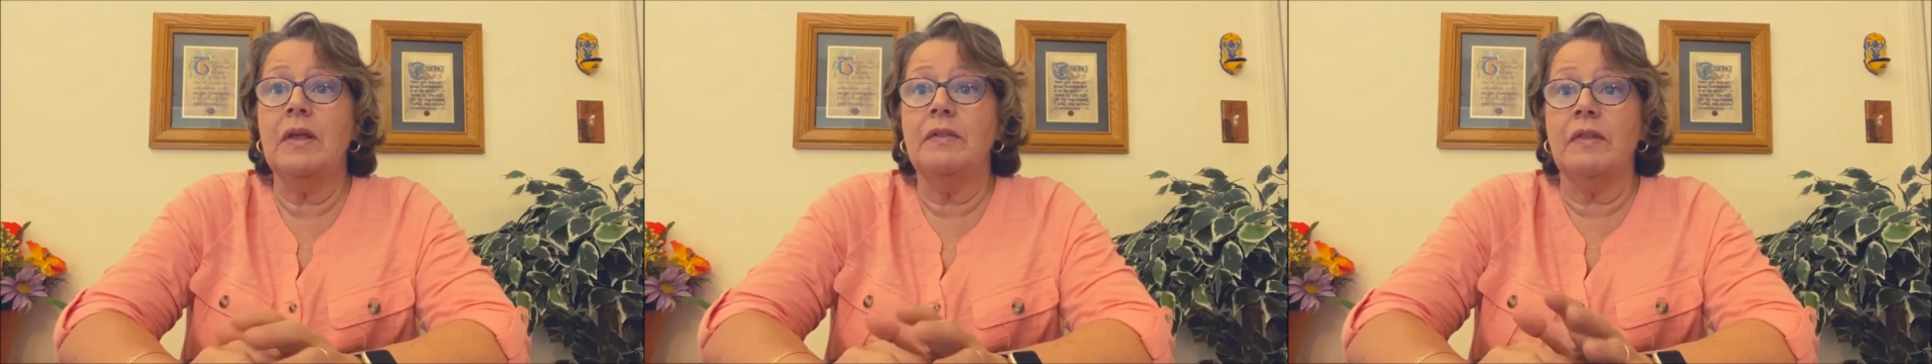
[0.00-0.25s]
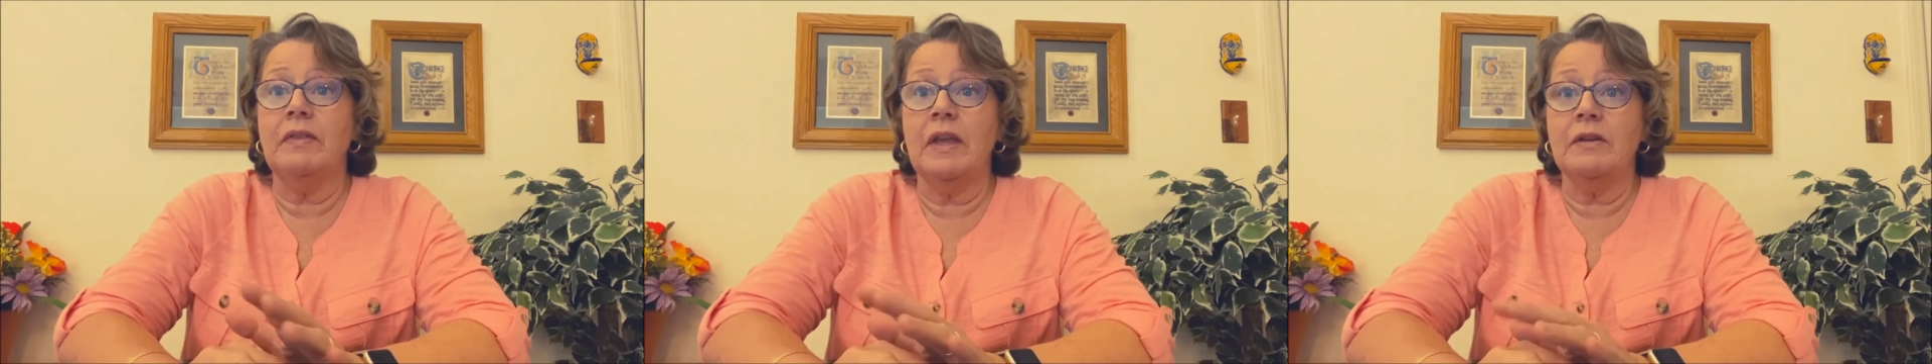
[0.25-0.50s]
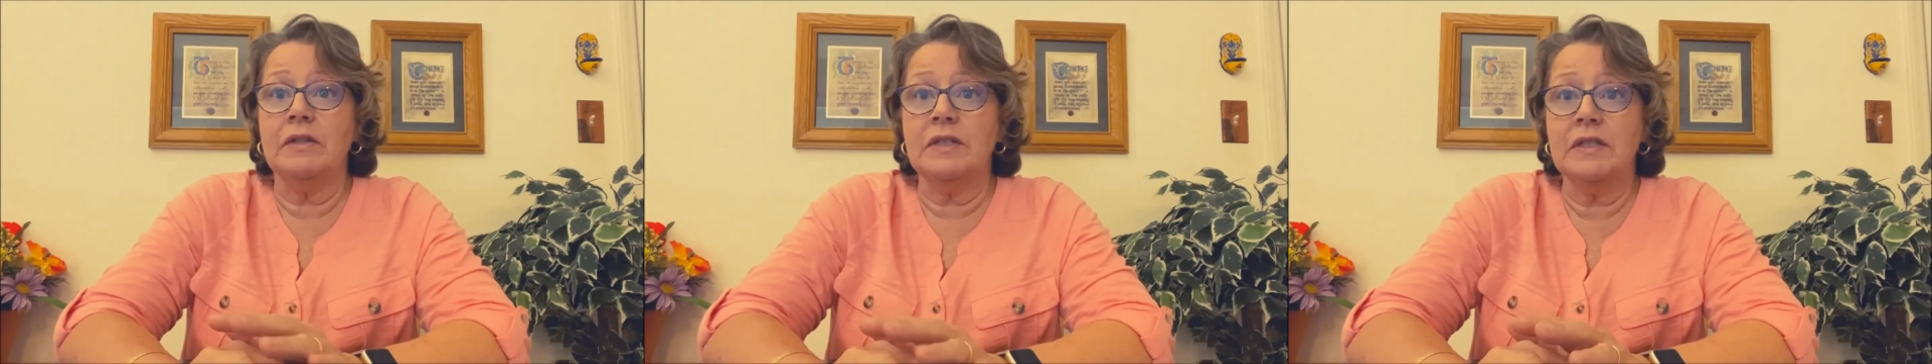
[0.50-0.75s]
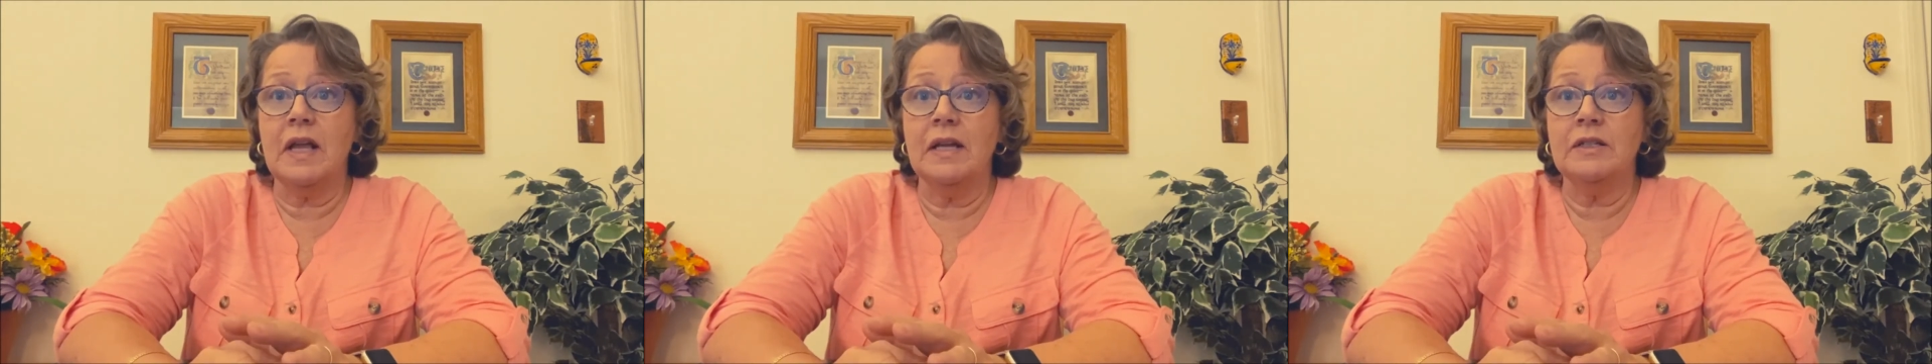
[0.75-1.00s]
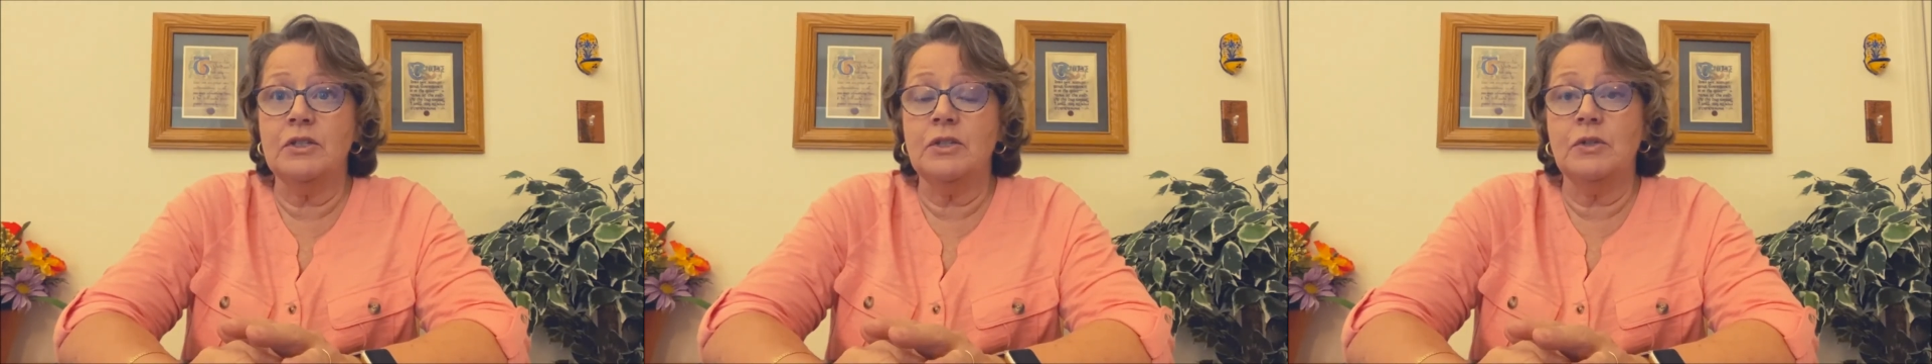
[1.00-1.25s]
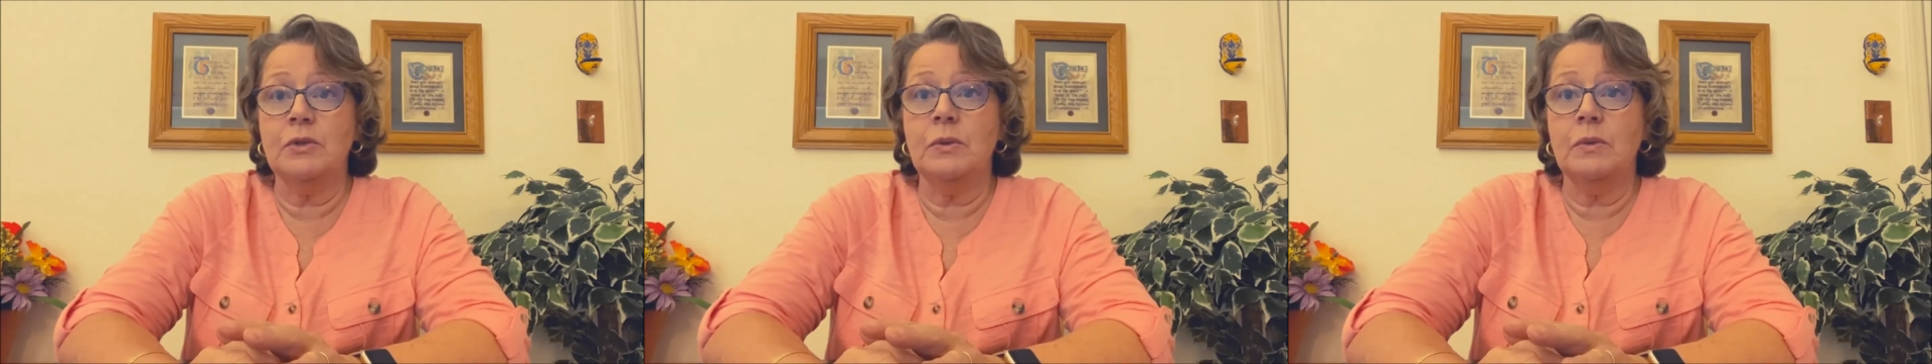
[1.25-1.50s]
that they are assigned
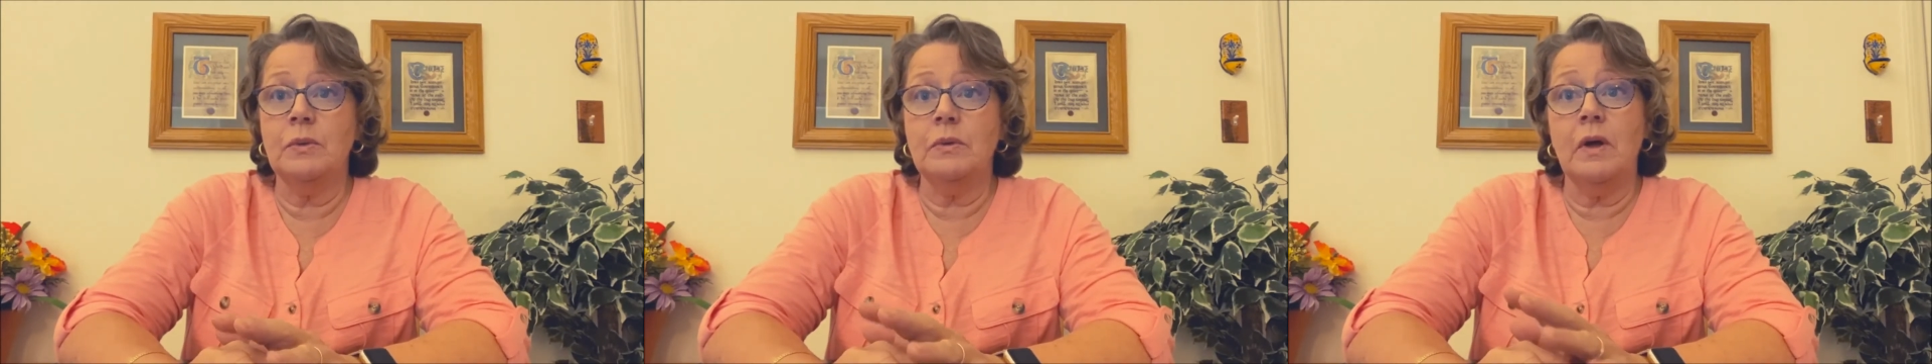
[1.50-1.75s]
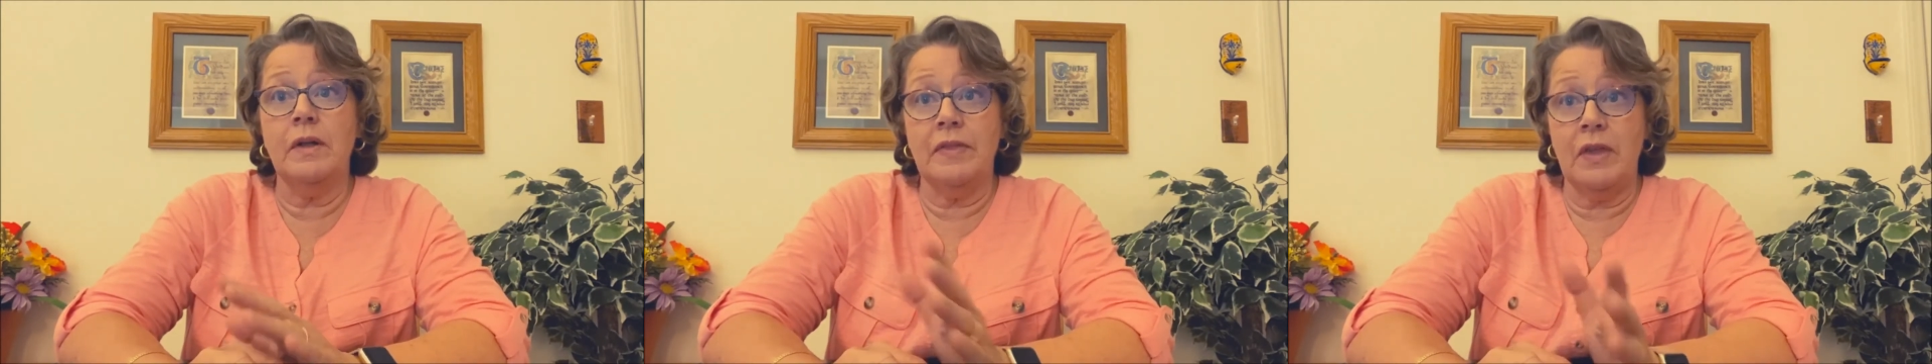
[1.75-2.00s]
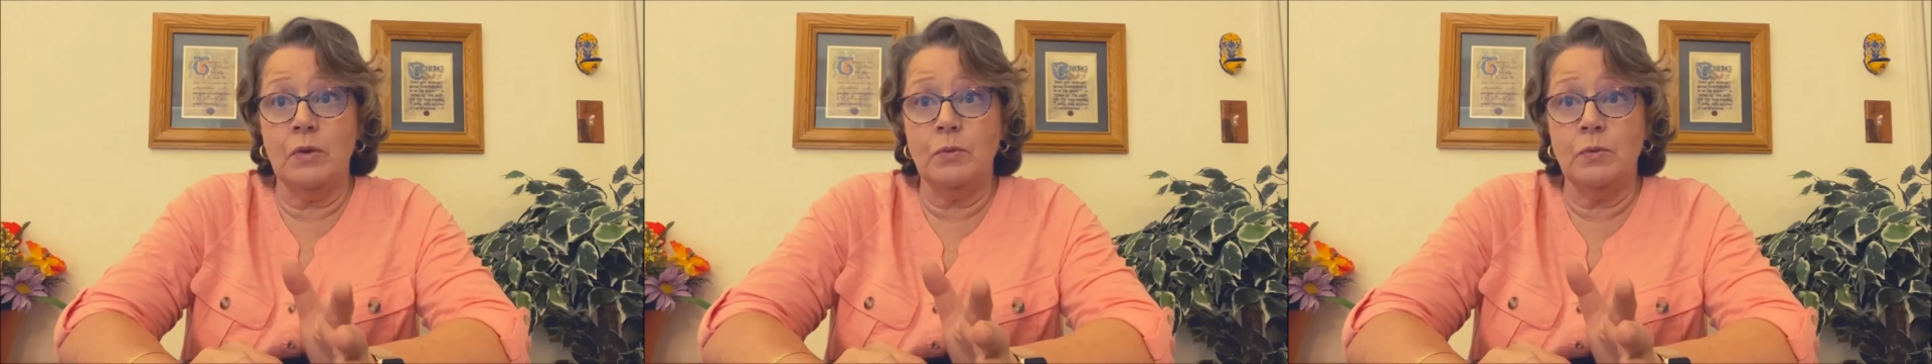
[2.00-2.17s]
to on their